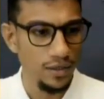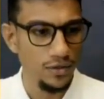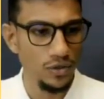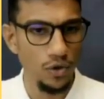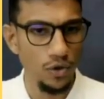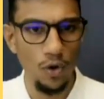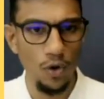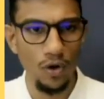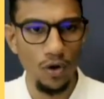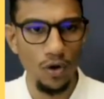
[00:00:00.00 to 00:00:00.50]

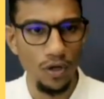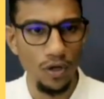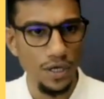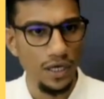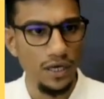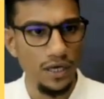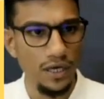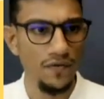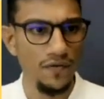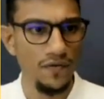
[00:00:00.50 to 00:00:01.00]
So
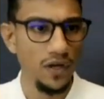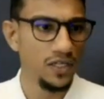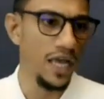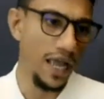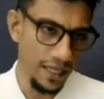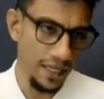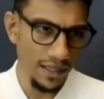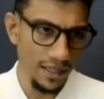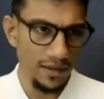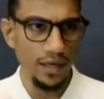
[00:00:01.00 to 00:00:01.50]
if there's
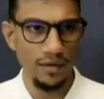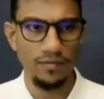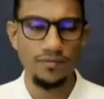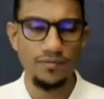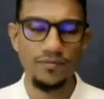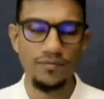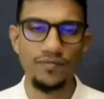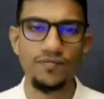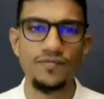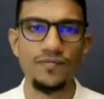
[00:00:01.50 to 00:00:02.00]

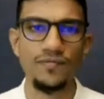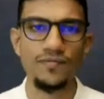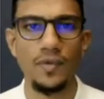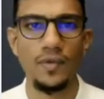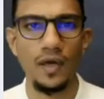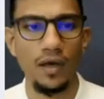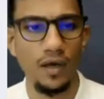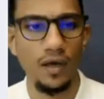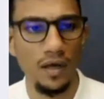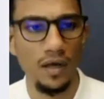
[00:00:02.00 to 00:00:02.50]
anything,
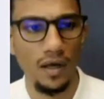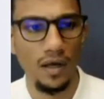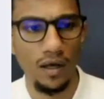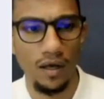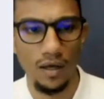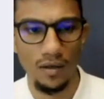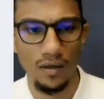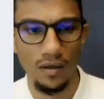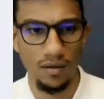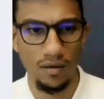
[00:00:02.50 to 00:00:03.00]

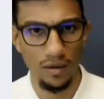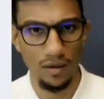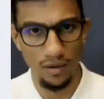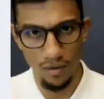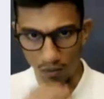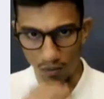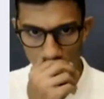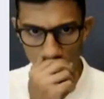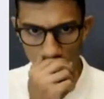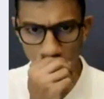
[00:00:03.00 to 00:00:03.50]
uh,
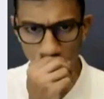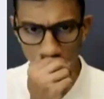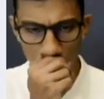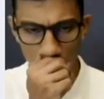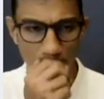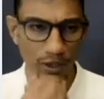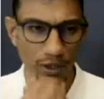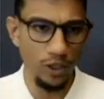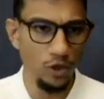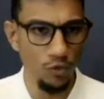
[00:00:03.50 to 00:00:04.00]

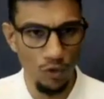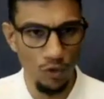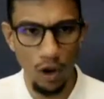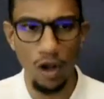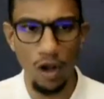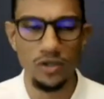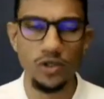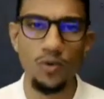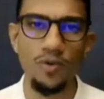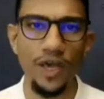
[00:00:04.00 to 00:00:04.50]
you will
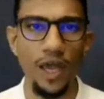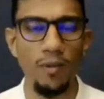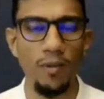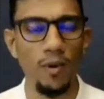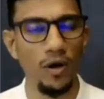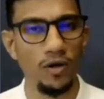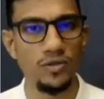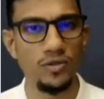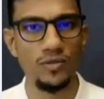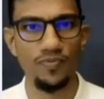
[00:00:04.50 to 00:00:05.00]
also be
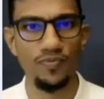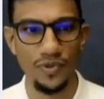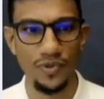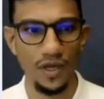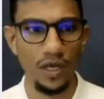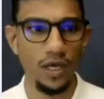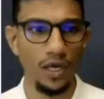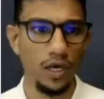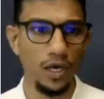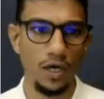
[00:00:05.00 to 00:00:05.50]
able to
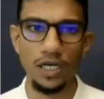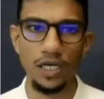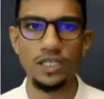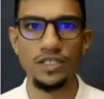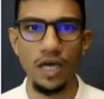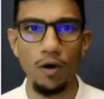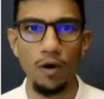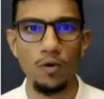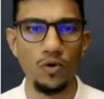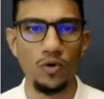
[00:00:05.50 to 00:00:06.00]

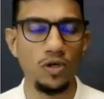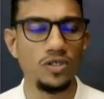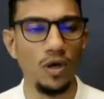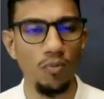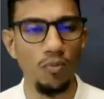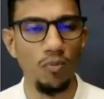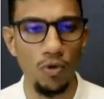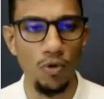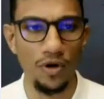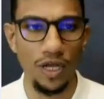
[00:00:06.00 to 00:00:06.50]
reach out to a
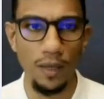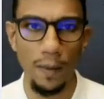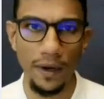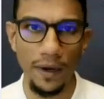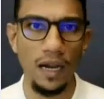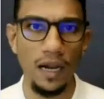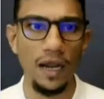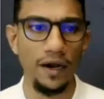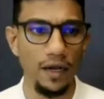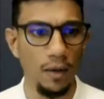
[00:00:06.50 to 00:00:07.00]
support team
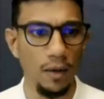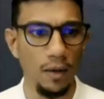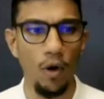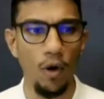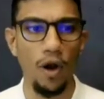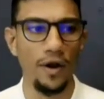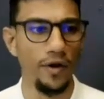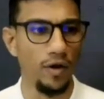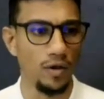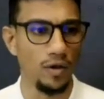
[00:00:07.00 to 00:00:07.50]
at a later
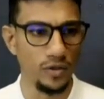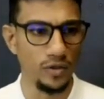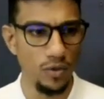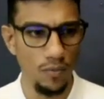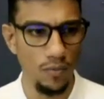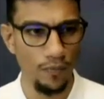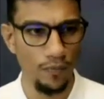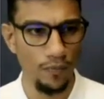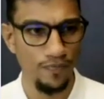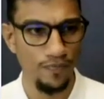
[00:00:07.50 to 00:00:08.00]
point
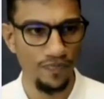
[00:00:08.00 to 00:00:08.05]
also.